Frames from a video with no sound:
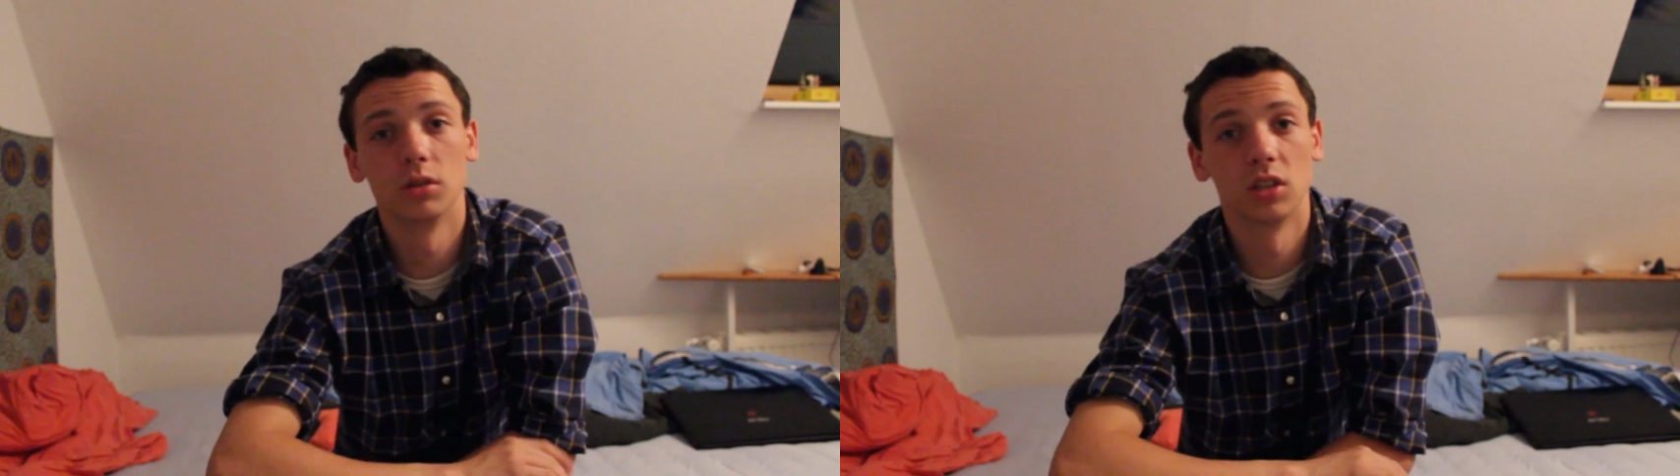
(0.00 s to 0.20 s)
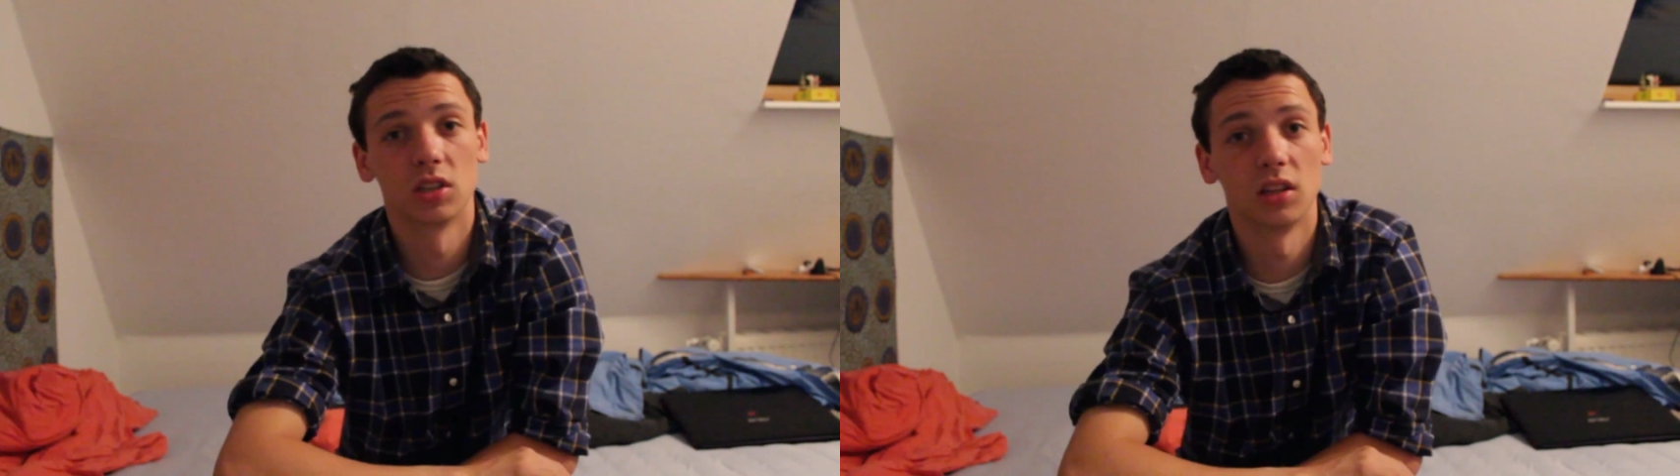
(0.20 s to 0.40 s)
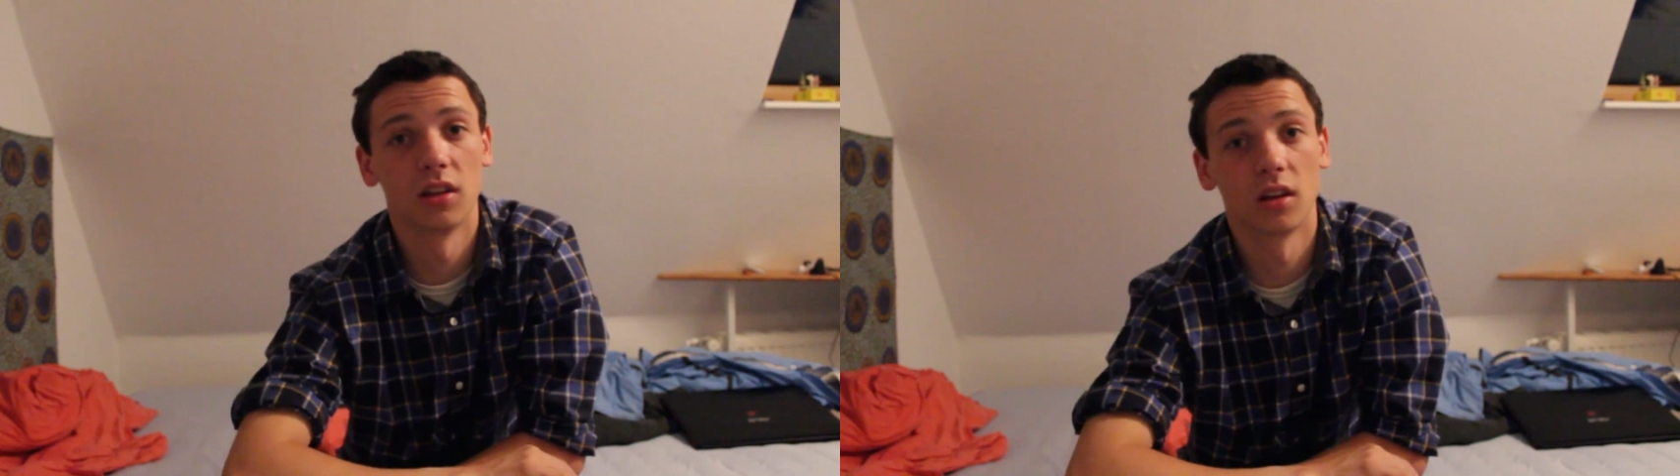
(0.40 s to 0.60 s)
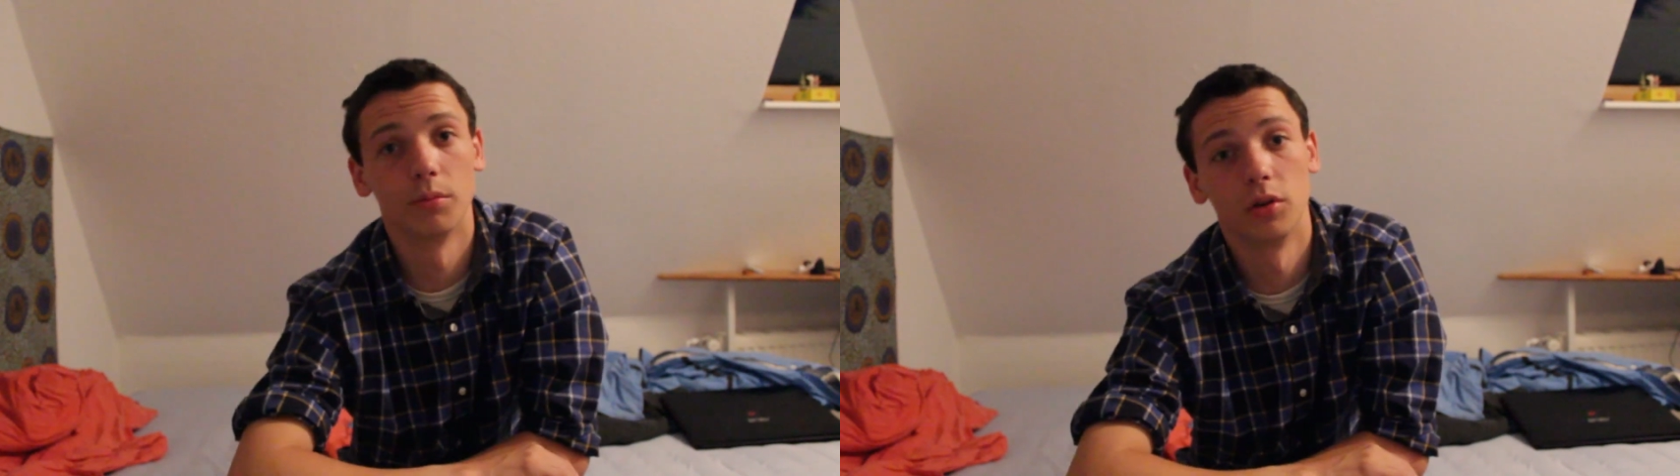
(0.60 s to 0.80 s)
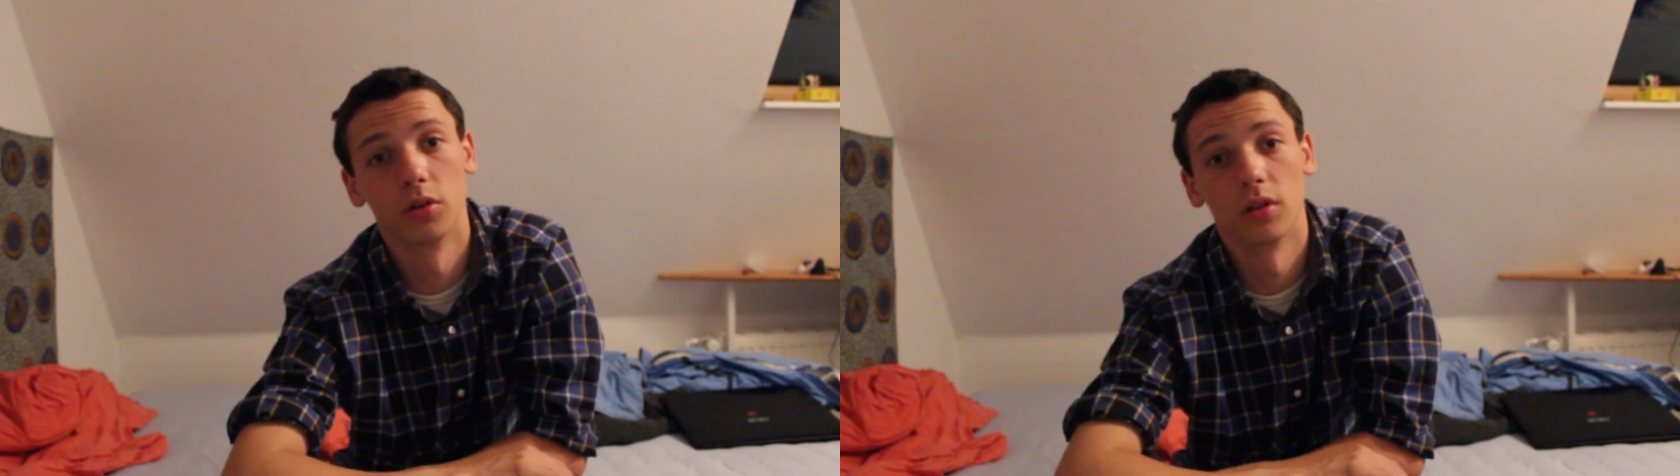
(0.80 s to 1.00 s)
was just in the
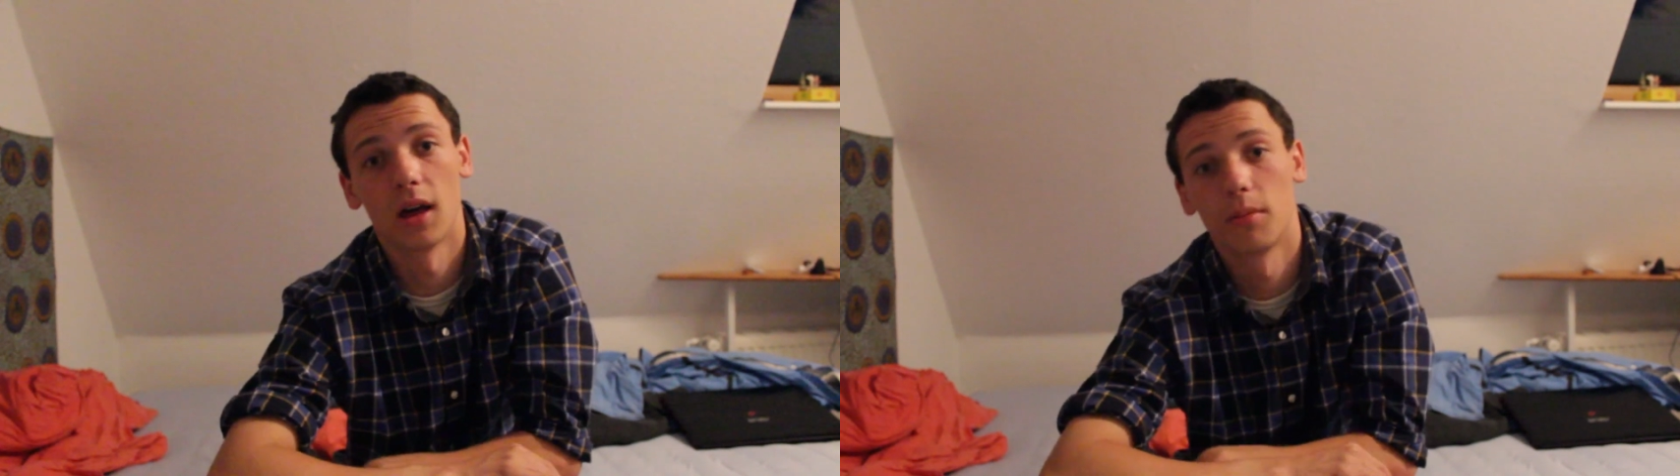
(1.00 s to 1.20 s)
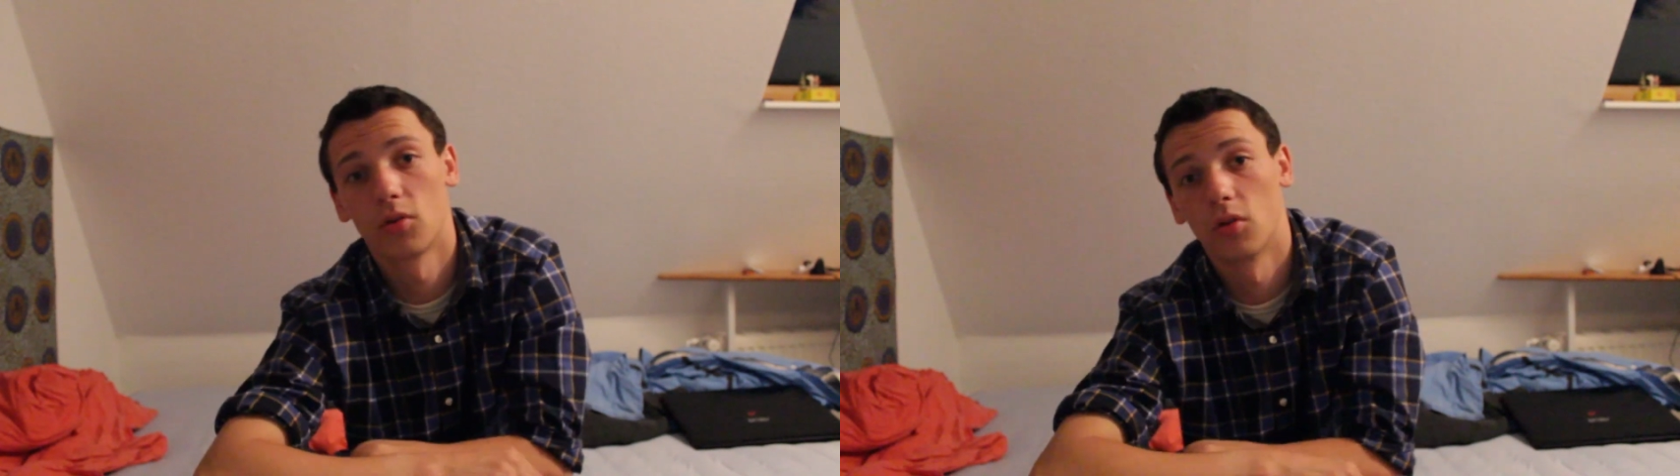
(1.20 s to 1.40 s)
computer lab.